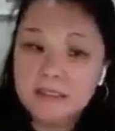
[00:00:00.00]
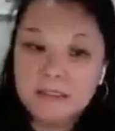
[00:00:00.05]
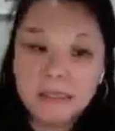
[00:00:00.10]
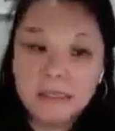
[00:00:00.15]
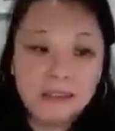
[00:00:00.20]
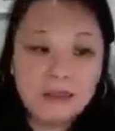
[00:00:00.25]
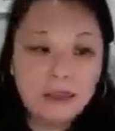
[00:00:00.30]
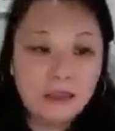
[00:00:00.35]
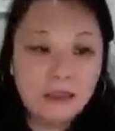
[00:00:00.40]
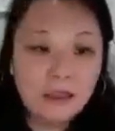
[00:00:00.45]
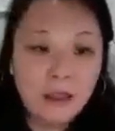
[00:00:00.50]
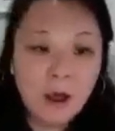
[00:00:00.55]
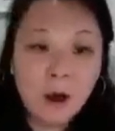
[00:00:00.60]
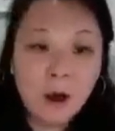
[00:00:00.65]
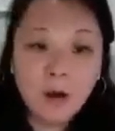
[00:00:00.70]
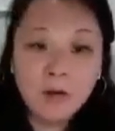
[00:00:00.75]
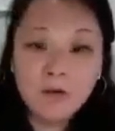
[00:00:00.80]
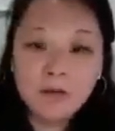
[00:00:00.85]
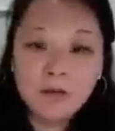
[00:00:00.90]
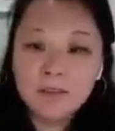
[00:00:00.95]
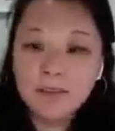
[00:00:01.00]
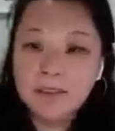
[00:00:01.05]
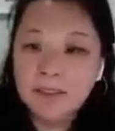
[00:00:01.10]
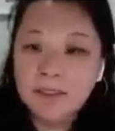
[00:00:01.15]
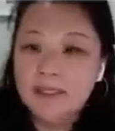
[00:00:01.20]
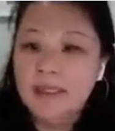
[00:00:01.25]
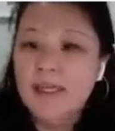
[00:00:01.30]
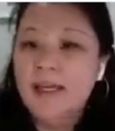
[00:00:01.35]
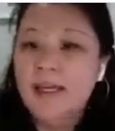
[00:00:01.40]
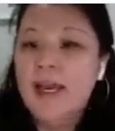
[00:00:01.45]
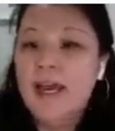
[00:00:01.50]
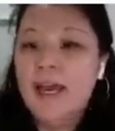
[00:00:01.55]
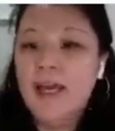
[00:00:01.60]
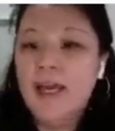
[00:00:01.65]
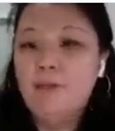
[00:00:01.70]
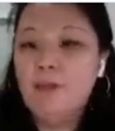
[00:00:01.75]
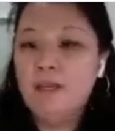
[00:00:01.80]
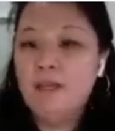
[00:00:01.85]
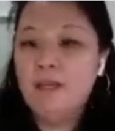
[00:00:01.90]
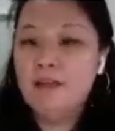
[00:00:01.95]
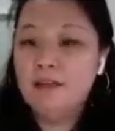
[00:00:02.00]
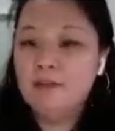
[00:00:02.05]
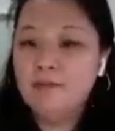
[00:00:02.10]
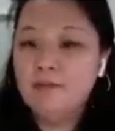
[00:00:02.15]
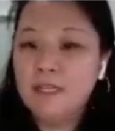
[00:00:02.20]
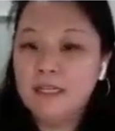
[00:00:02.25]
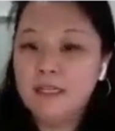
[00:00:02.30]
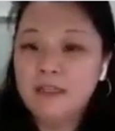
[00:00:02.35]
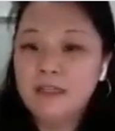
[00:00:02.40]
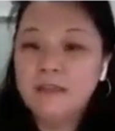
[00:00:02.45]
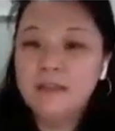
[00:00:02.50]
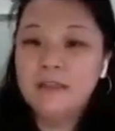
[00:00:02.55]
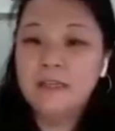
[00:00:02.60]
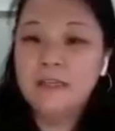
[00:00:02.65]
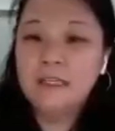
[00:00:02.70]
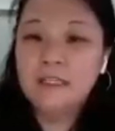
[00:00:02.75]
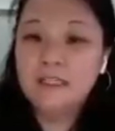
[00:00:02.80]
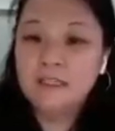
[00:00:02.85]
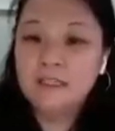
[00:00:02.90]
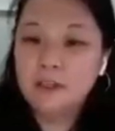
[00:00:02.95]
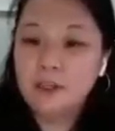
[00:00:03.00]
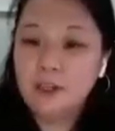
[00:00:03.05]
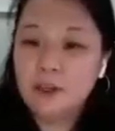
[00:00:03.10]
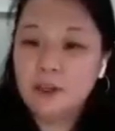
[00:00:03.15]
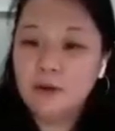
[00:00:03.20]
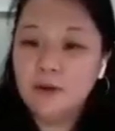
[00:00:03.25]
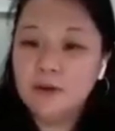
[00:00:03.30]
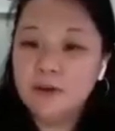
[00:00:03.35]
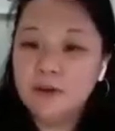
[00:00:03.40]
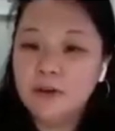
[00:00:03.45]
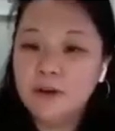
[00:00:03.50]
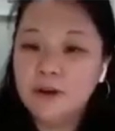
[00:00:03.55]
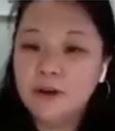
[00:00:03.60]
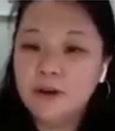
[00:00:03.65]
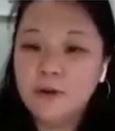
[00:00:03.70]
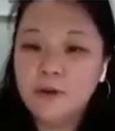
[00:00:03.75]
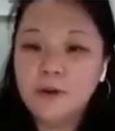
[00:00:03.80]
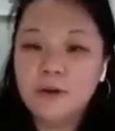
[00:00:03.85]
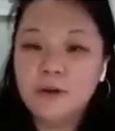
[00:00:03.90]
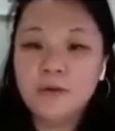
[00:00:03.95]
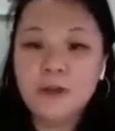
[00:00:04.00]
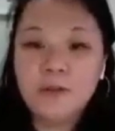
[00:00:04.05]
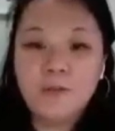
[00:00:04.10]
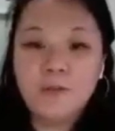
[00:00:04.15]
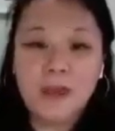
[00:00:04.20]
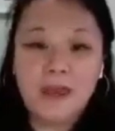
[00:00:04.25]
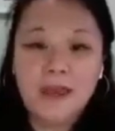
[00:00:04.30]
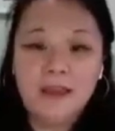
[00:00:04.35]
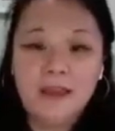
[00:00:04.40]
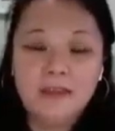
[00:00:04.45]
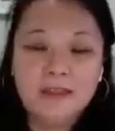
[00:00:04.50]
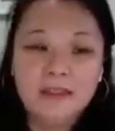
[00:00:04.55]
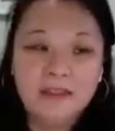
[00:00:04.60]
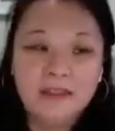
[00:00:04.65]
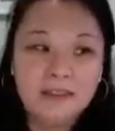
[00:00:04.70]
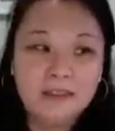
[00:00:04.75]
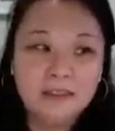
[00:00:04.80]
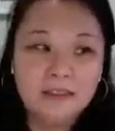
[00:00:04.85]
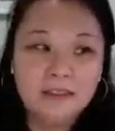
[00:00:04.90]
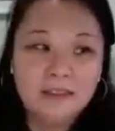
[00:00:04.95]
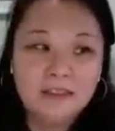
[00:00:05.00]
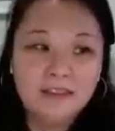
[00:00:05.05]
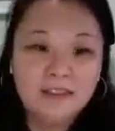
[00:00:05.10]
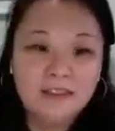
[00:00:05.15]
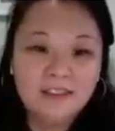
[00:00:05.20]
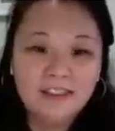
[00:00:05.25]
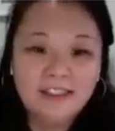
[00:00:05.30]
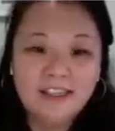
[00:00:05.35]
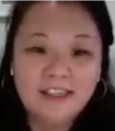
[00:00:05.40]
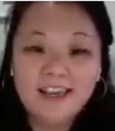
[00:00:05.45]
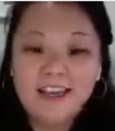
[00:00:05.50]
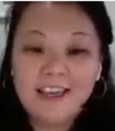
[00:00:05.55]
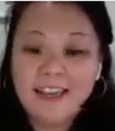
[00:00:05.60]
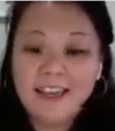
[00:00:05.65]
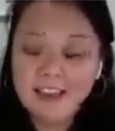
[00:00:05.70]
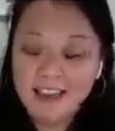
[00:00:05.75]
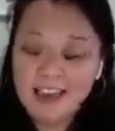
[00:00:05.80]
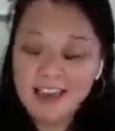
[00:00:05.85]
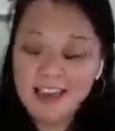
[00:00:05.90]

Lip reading: it could be underwritten, the loan had been underwritten, secured, or repaid.